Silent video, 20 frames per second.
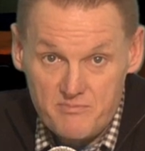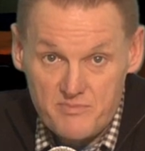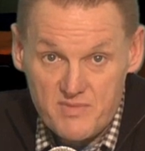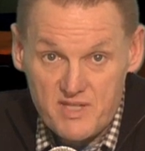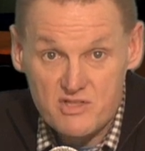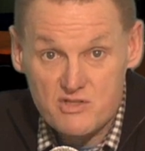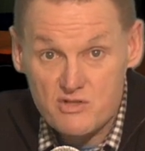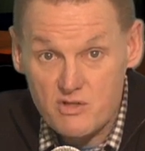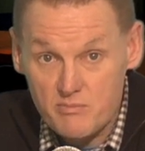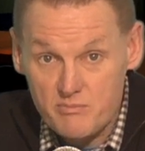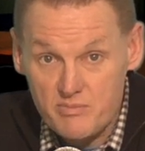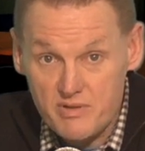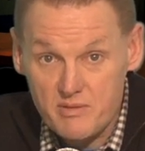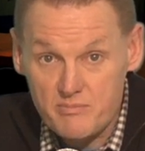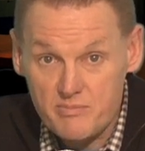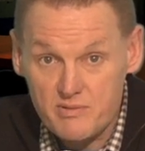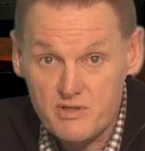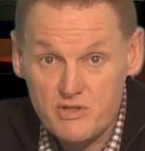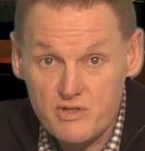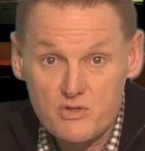In some
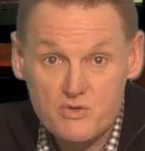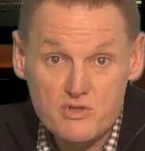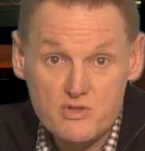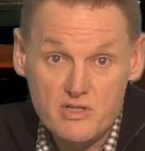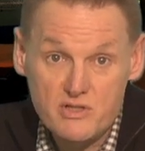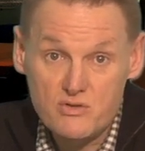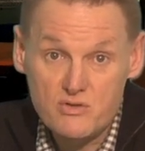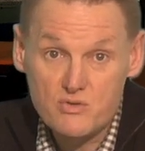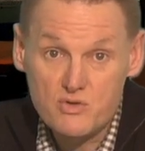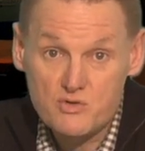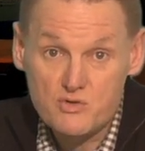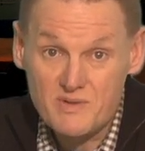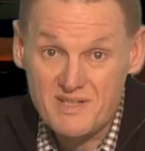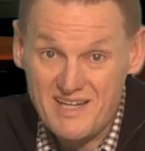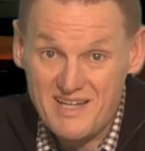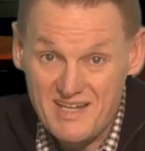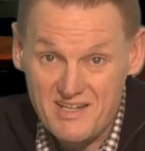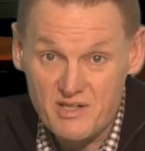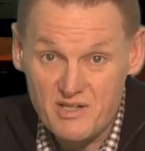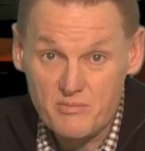people, usually those with
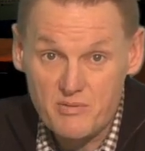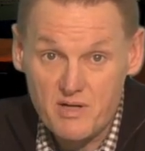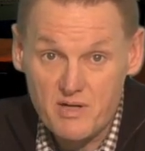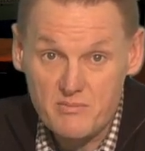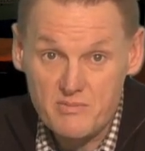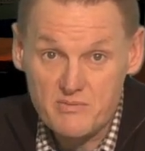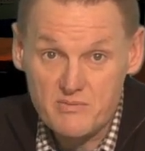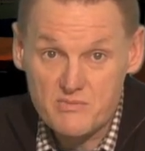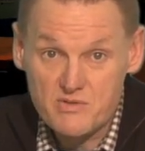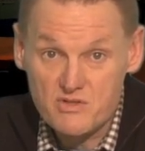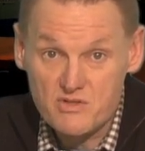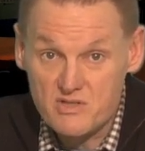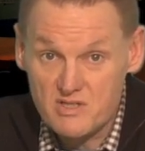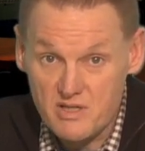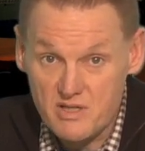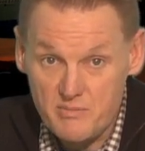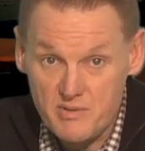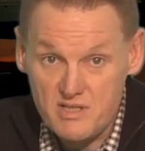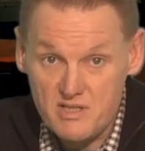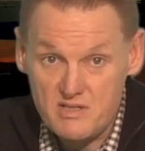kidney problems or
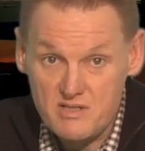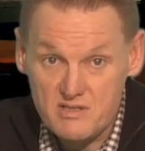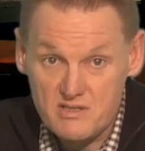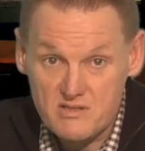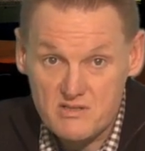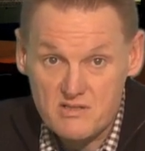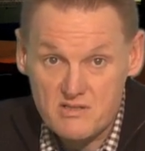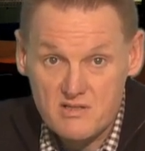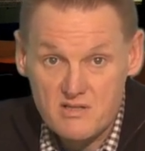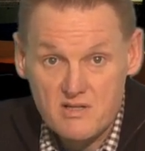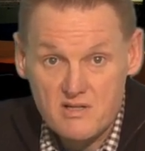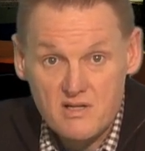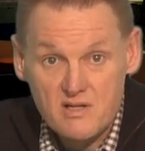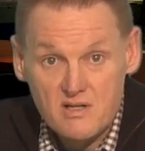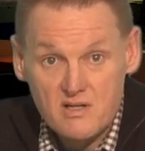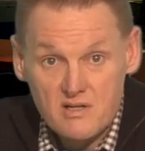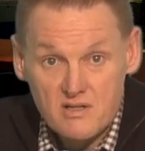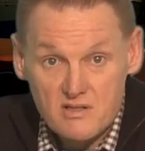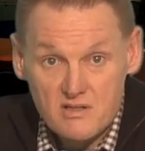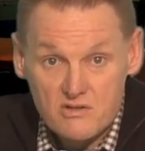diabetes,
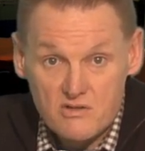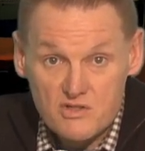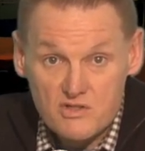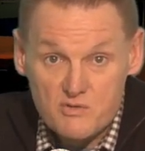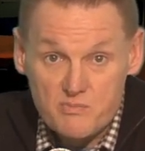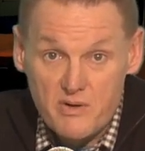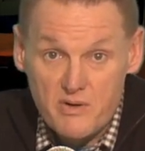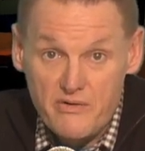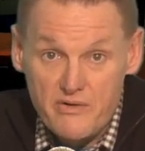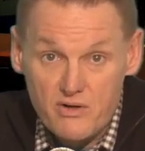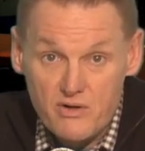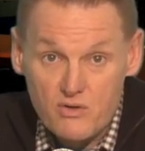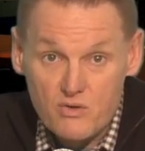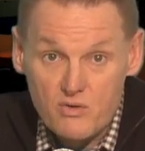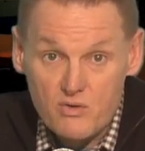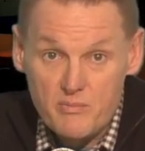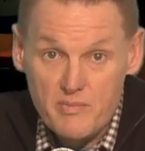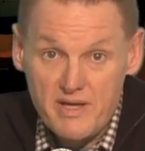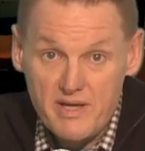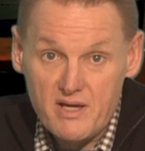
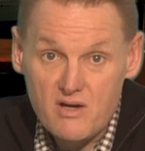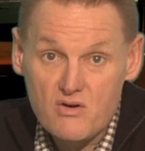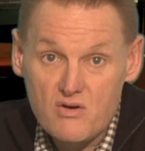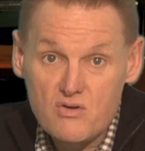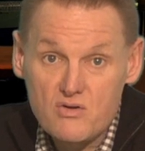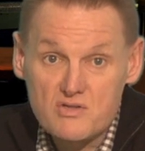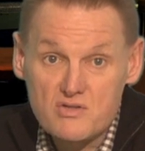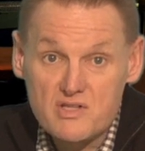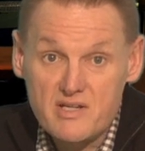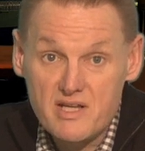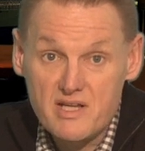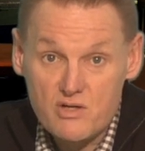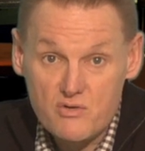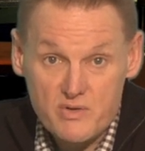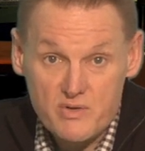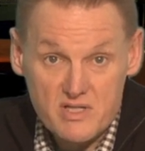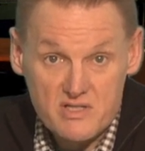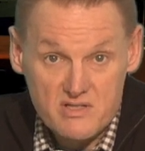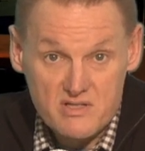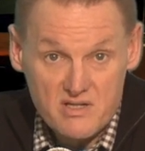drospirenone may cause an
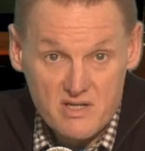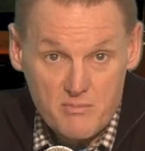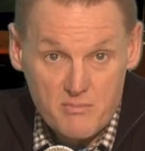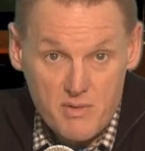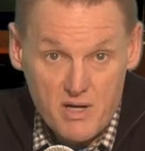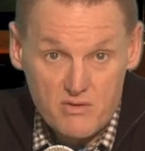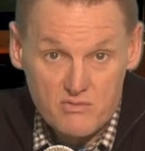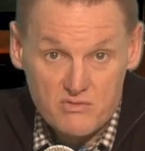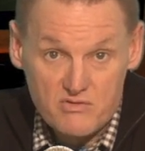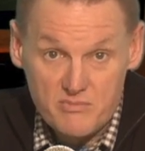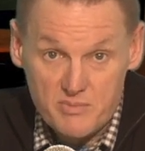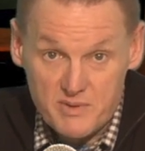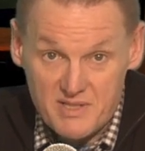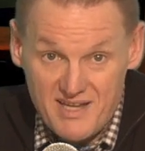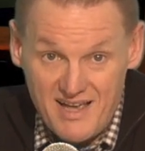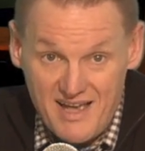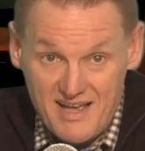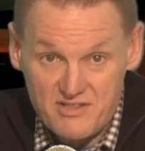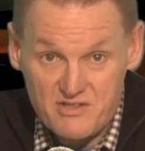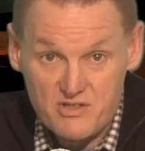increase in the amount of
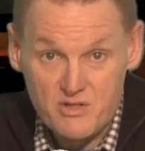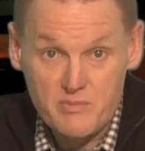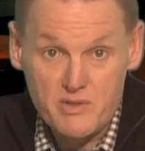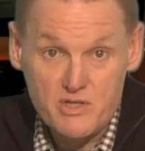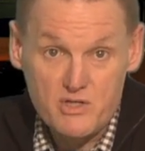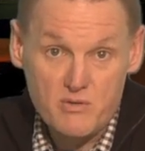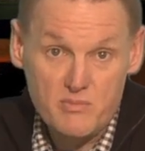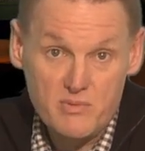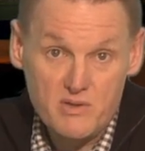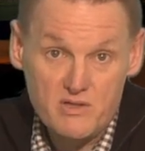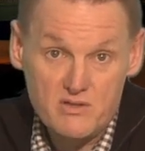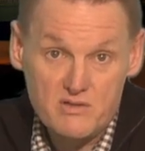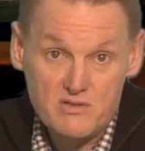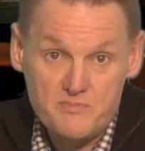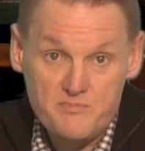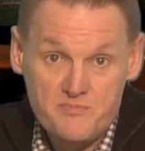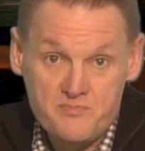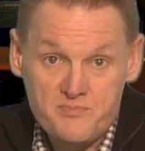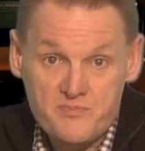potassium in your blood.